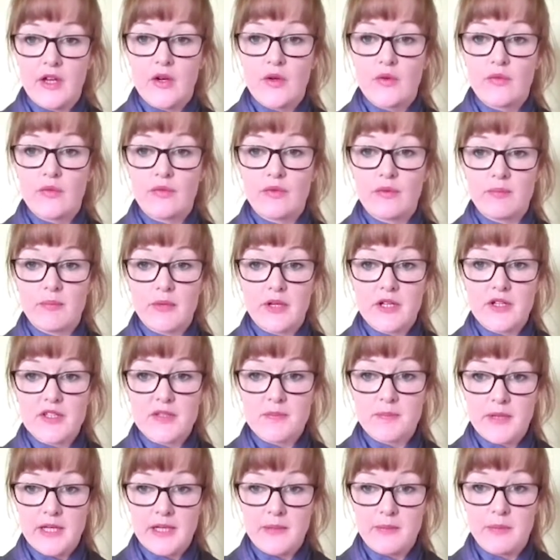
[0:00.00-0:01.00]
For most
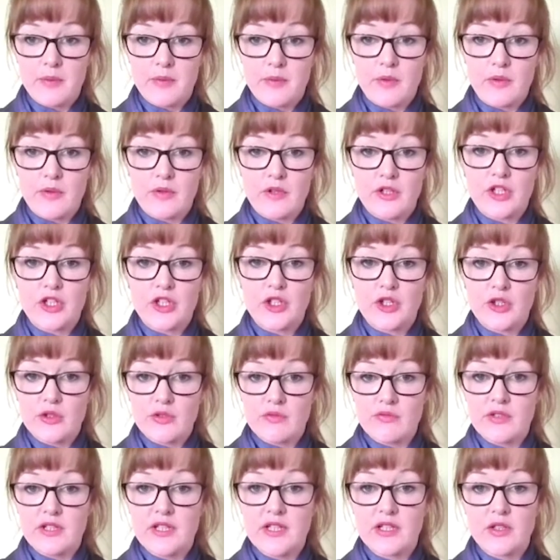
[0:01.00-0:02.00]
people,
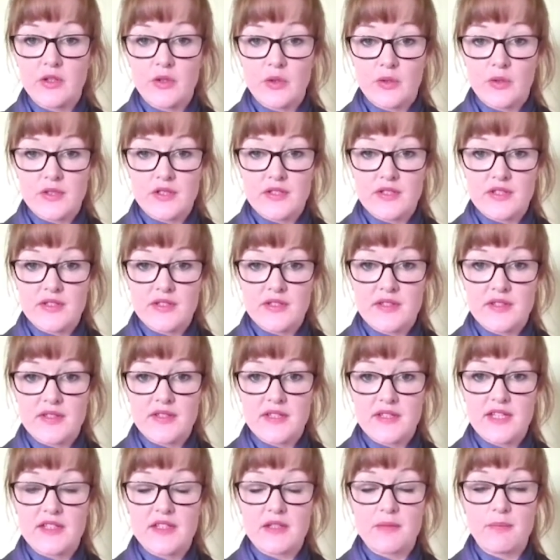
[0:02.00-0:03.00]
urinary incontinence
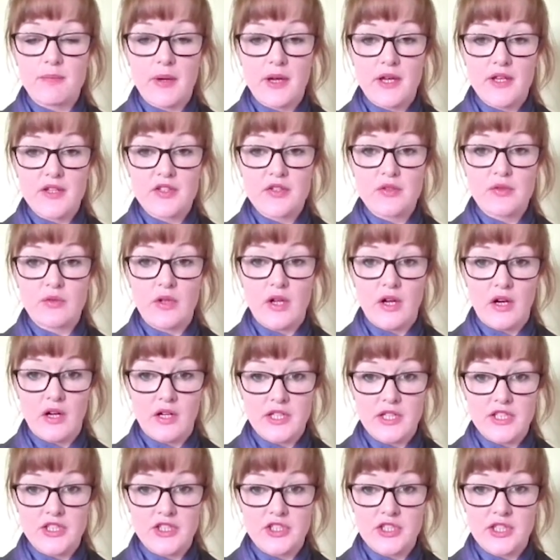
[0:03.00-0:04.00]
is a personal
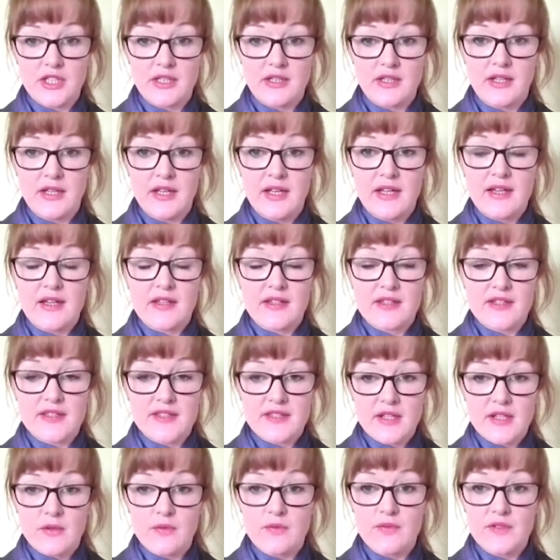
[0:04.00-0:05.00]
hygiene and
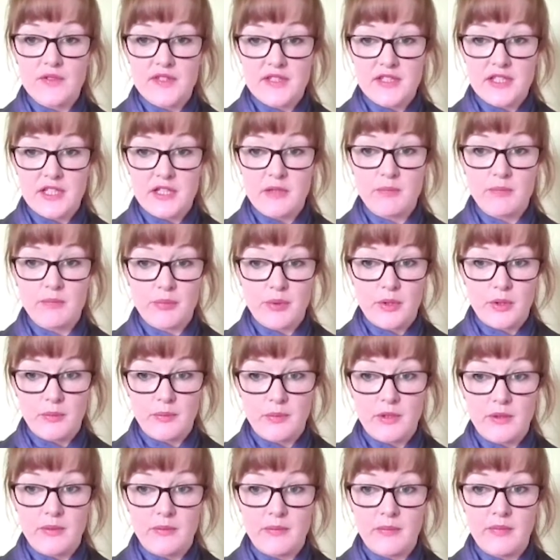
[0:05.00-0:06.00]
self-esteem
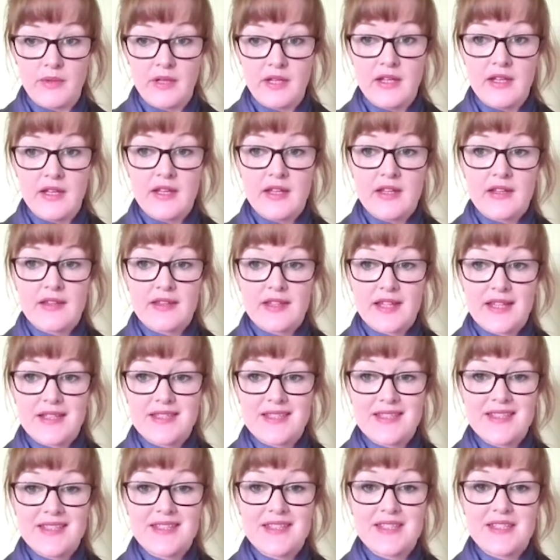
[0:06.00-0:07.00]
problem that
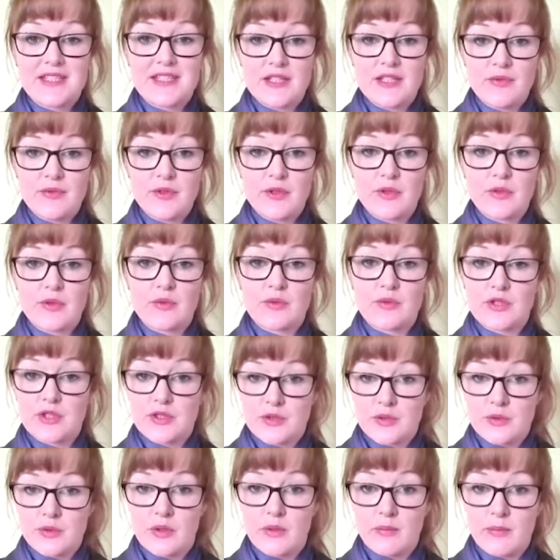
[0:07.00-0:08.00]
is difficult to
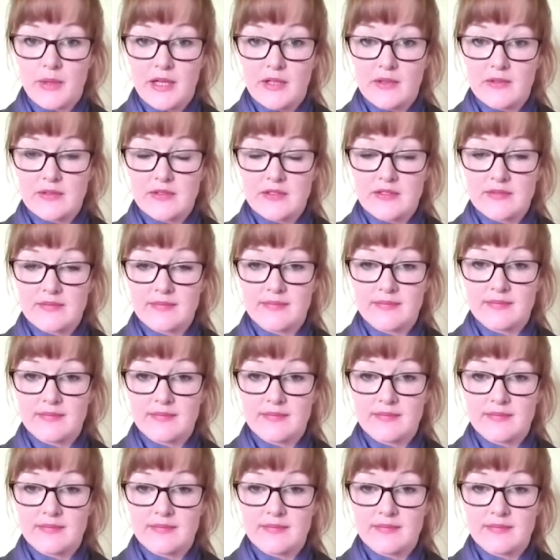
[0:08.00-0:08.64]
talk about.